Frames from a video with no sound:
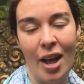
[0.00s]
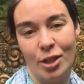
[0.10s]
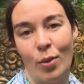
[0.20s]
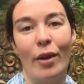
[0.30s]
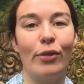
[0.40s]

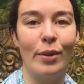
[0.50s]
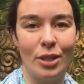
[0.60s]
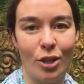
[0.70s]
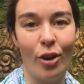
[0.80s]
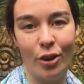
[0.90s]
So I flew
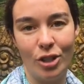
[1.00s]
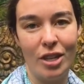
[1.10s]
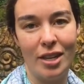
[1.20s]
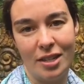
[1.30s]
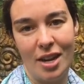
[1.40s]
into
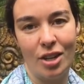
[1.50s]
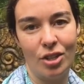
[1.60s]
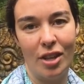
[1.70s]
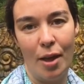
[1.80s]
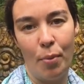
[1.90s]
Cochin
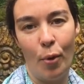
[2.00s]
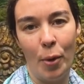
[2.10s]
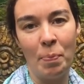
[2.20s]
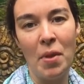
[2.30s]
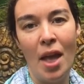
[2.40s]
International
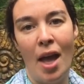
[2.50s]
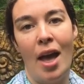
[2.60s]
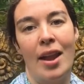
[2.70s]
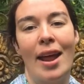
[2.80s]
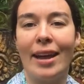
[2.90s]
Airport.
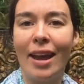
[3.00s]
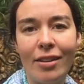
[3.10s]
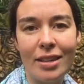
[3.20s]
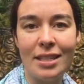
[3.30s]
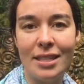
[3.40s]
Now
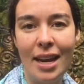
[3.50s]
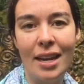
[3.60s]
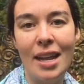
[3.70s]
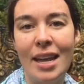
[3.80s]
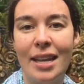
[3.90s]
Kerala
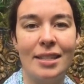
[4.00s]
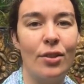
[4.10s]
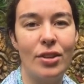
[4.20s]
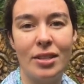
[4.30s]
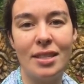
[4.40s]
state is
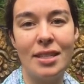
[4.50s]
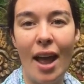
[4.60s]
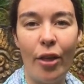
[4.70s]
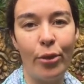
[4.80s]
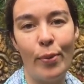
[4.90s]
on the
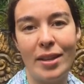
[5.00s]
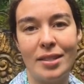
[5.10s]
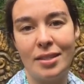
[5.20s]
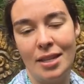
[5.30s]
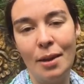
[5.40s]

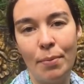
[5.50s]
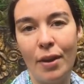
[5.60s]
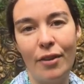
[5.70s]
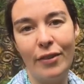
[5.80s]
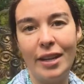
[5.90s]
southwest tip
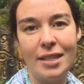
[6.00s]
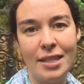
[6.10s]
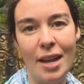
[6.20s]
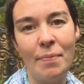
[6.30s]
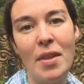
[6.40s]
of
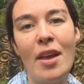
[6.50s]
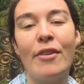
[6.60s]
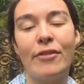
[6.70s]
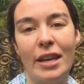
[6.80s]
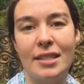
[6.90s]
India,
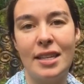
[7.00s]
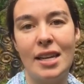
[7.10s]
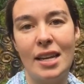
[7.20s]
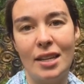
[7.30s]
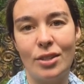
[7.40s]

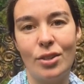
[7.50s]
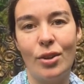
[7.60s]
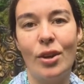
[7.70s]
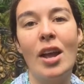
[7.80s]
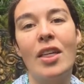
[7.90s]
facing
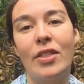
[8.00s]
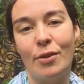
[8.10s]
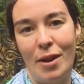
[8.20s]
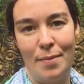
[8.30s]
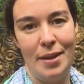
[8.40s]
into the
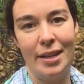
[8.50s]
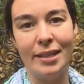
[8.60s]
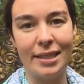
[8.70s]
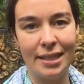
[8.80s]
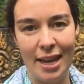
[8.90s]

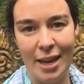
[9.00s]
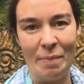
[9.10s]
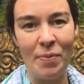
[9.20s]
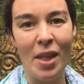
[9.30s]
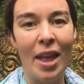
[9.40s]
Arabian Sea.
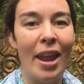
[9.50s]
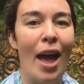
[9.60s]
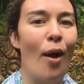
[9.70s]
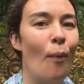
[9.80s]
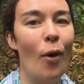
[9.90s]

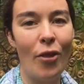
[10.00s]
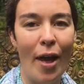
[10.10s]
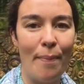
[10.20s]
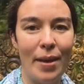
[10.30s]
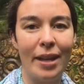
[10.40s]
Now, what
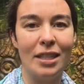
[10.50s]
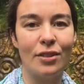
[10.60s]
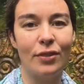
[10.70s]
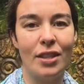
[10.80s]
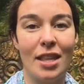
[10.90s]
that
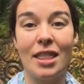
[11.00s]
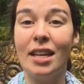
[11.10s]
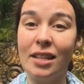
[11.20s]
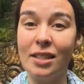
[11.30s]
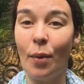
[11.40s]
means for the
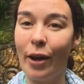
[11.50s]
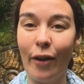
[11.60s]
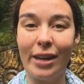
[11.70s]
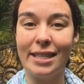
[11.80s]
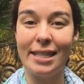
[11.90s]
things that we're
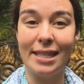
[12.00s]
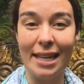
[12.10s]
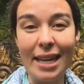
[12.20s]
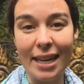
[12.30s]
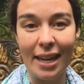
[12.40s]
going to
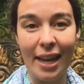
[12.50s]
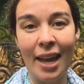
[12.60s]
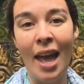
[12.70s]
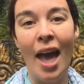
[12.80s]
see here